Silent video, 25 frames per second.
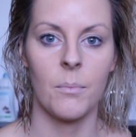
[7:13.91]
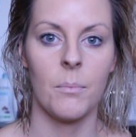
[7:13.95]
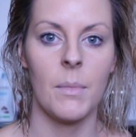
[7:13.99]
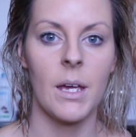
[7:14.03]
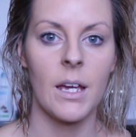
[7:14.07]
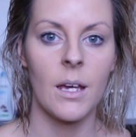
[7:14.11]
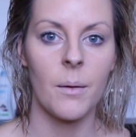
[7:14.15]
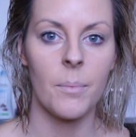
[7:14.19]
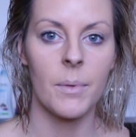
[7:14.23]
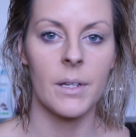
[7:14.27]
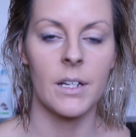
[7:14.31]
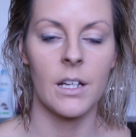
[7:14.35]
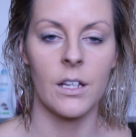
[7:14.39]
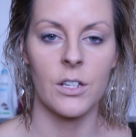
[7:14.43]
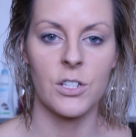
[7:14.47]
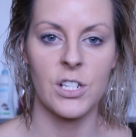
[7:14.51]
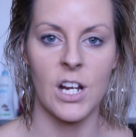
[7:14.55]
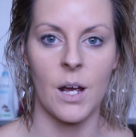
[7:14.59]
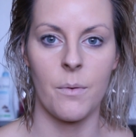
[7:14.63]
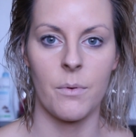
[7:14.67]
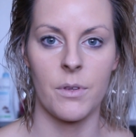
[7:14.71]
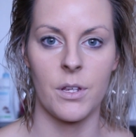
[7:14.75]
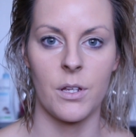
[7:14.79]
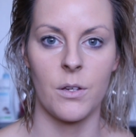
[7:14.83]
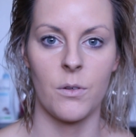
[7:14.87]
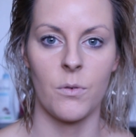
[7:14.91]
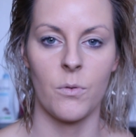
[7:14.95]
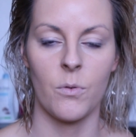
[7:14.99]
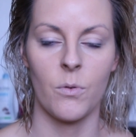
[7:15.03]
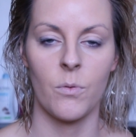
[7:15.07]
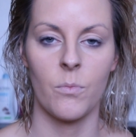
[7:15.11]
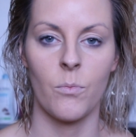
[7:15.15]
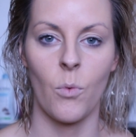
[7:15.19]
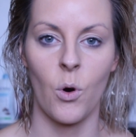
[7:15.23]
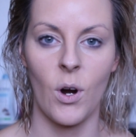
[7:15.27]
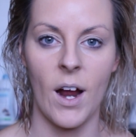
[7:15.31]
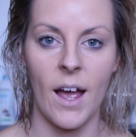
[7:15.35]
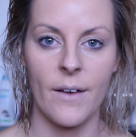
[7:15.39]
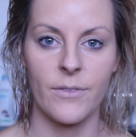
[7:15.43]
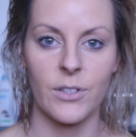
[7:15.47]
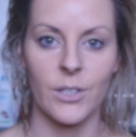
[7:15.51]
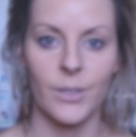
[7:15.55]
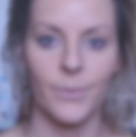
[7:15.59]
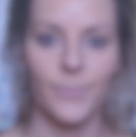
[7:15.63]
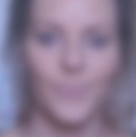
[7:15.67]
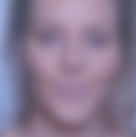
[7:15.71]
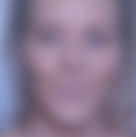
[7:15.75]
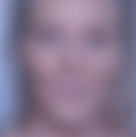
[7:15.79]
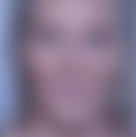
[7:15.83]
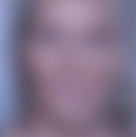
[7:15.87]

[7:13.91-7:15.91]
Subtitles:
makeup and I'll chat with you more after.